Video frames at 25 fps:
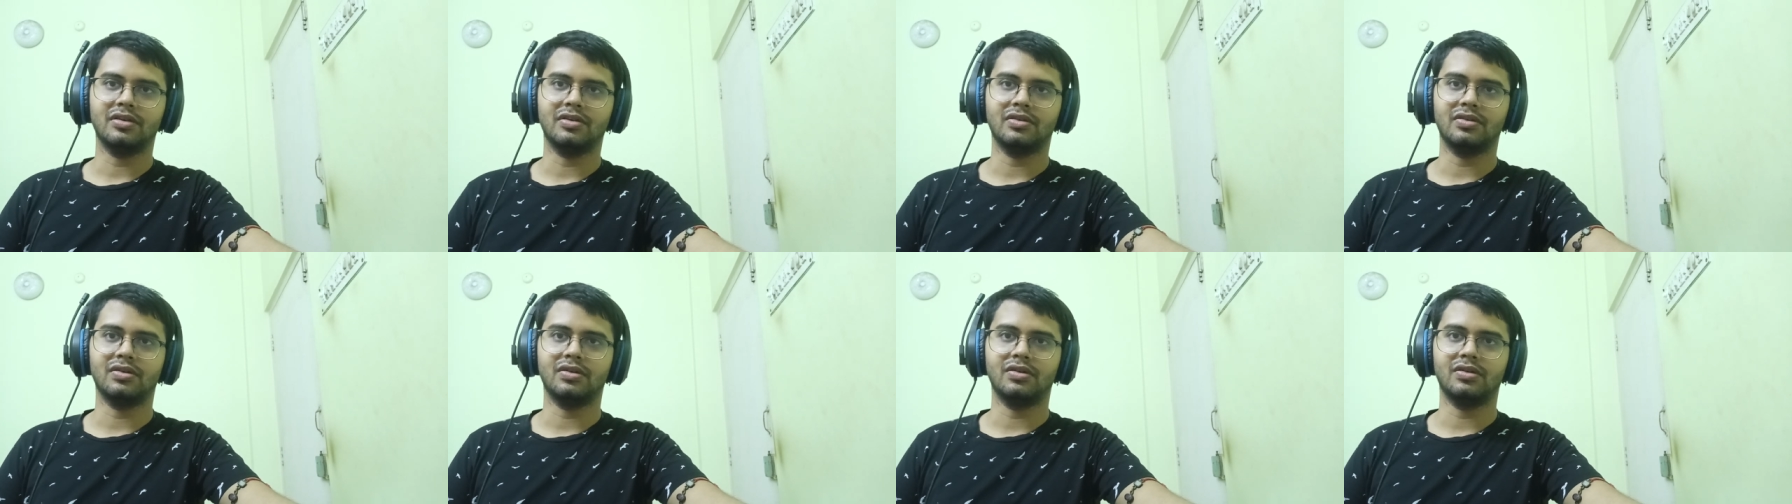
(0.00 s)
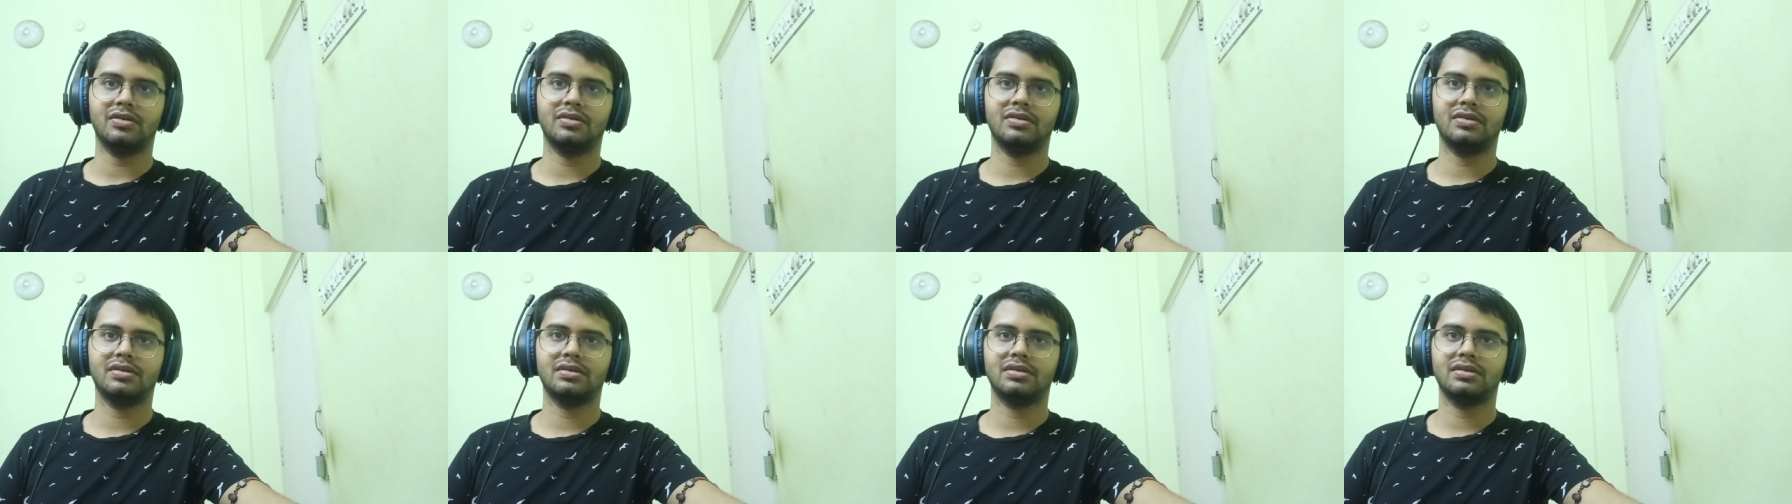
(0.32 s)
I don't
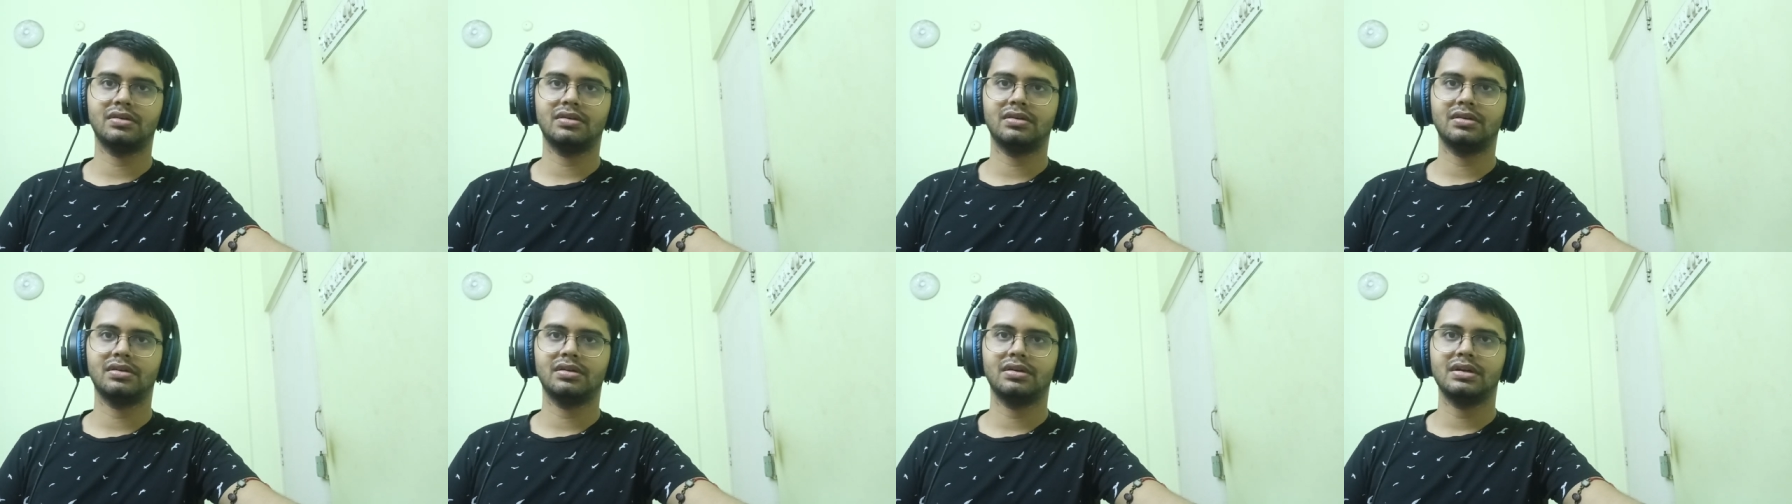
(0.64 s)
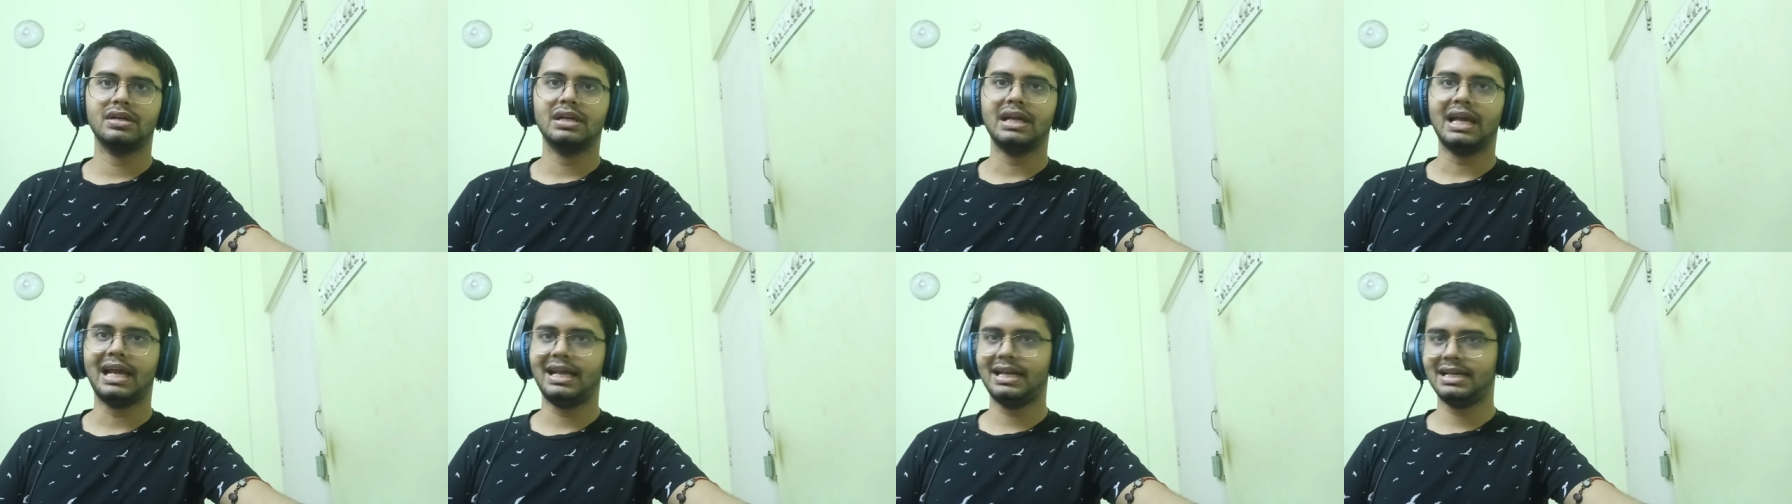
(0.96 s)
know.
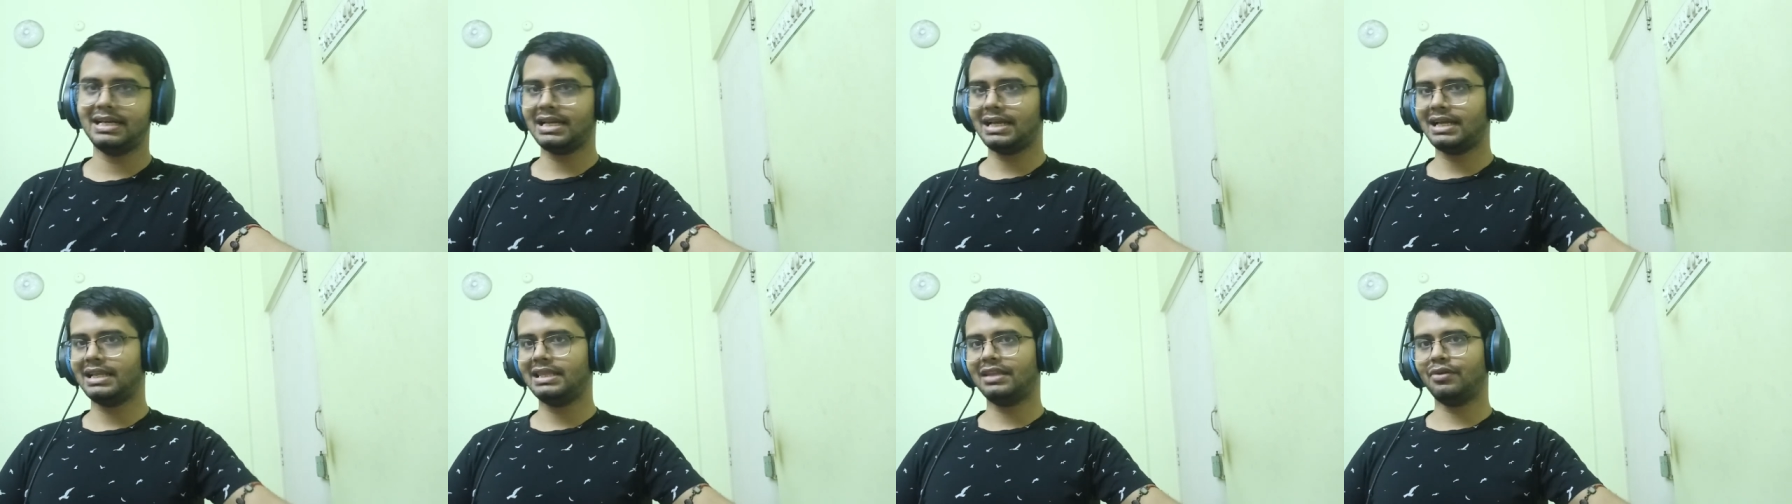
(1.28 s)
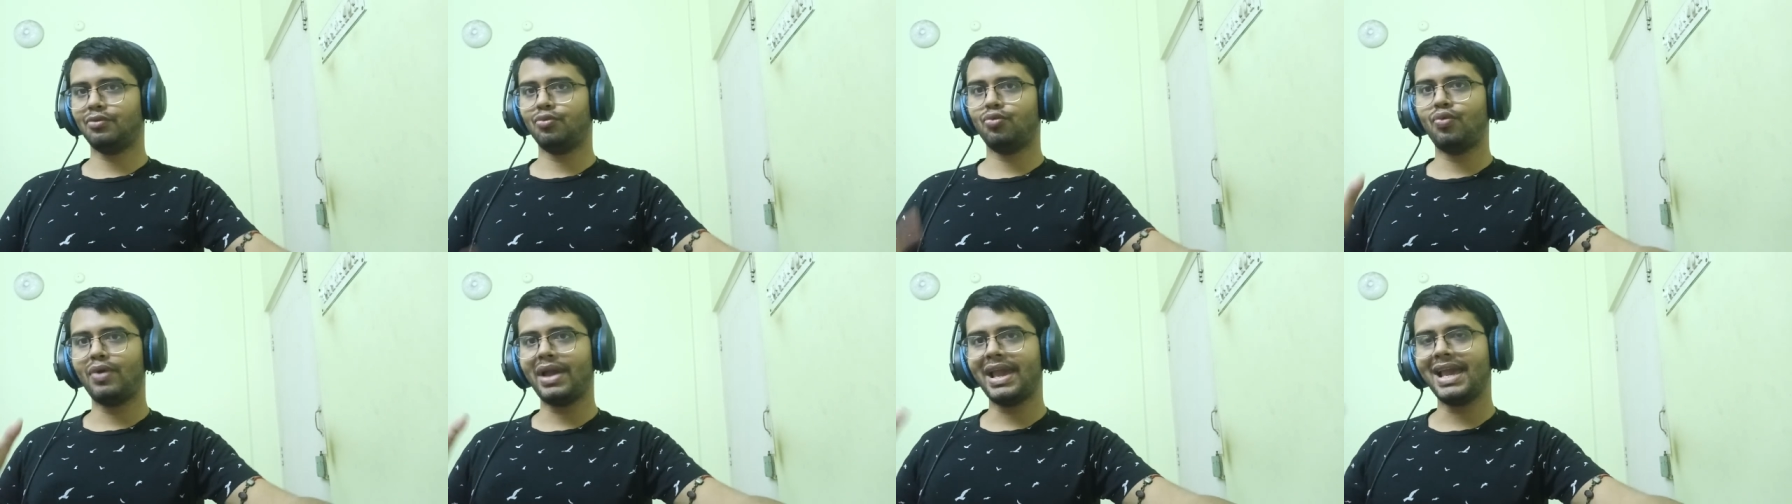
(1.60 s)
And
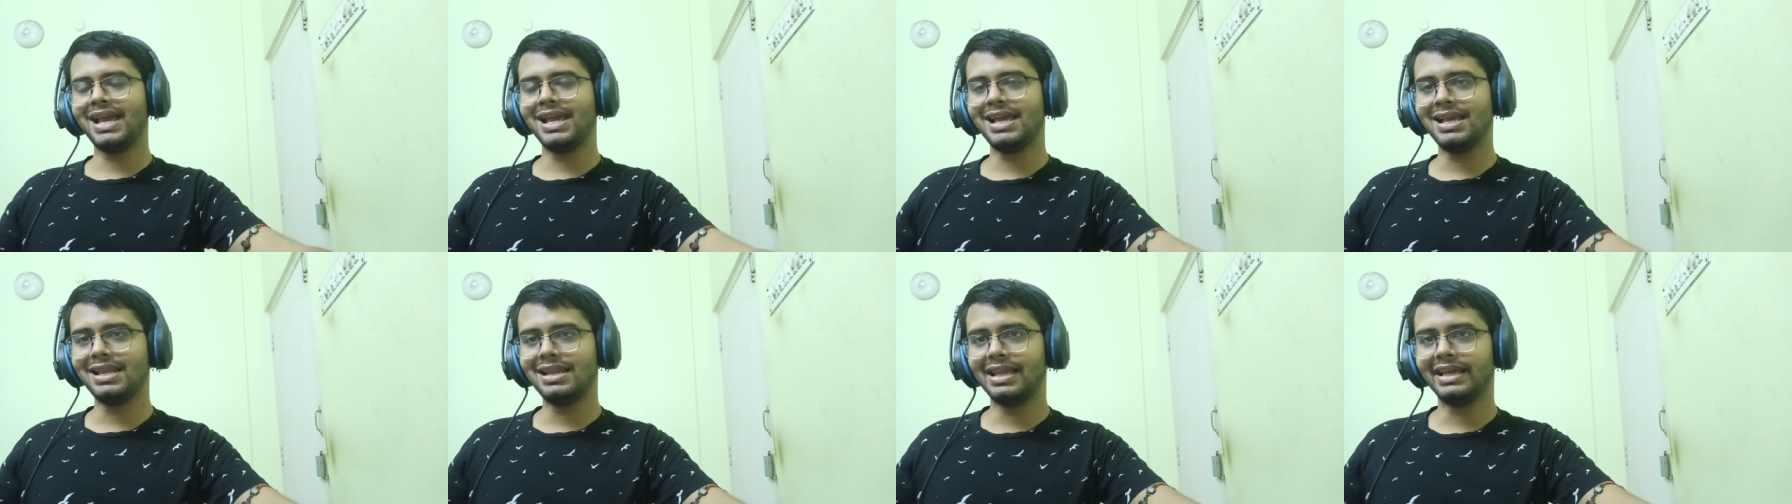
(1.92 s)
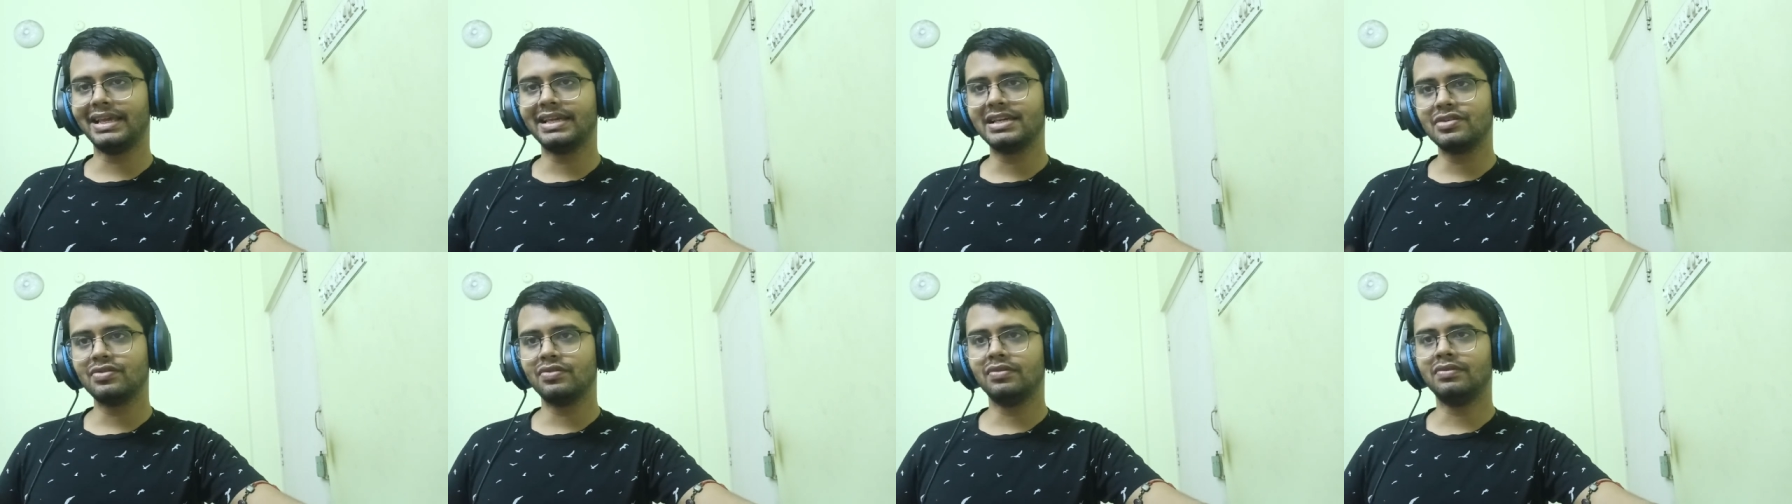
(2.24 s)
the way,
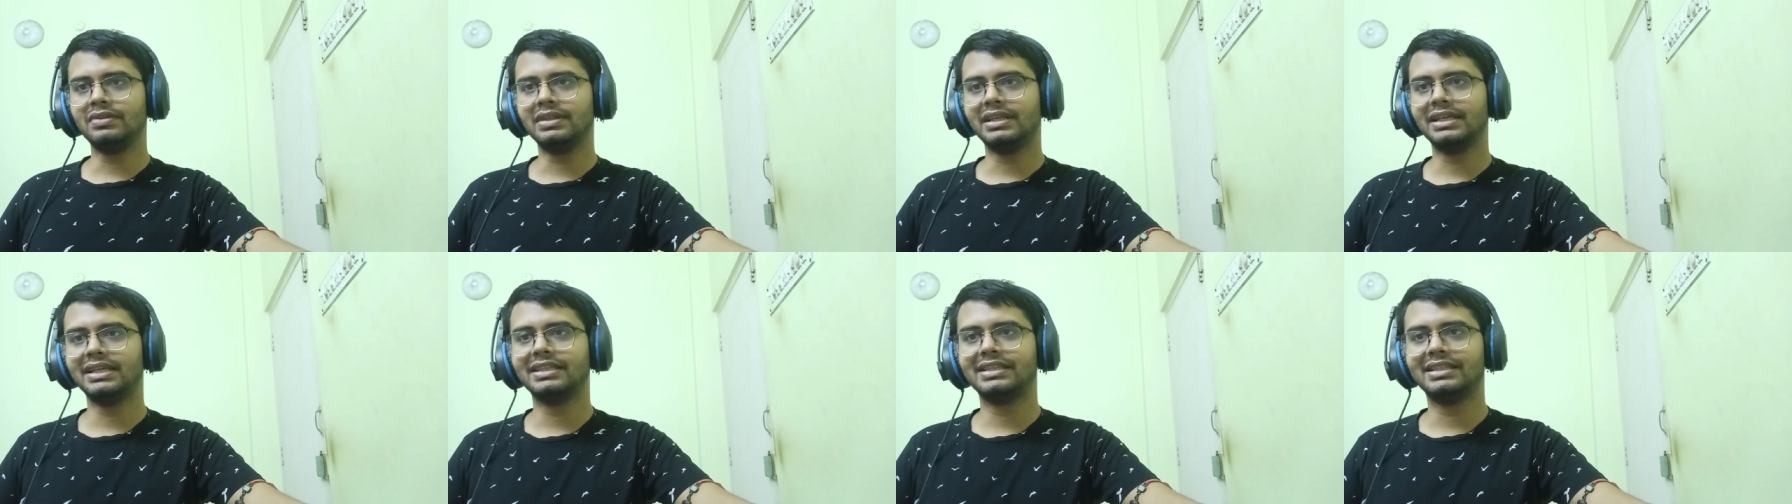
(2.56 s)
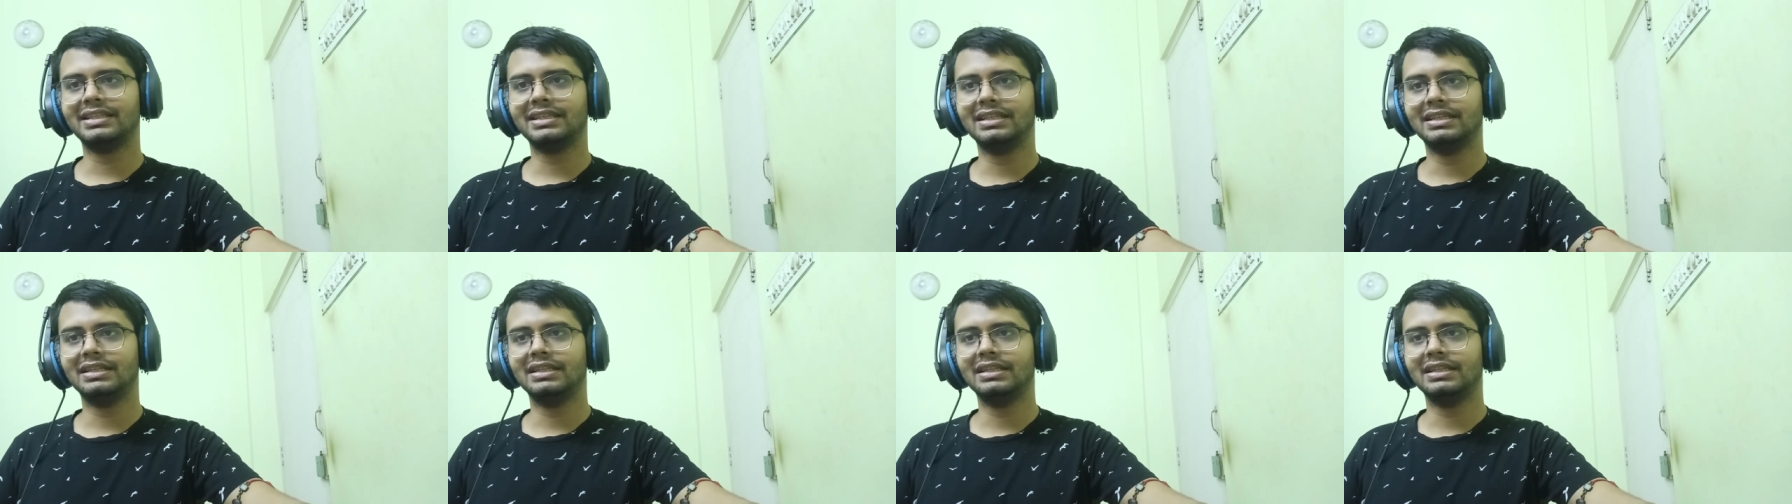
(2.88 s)
like you know, like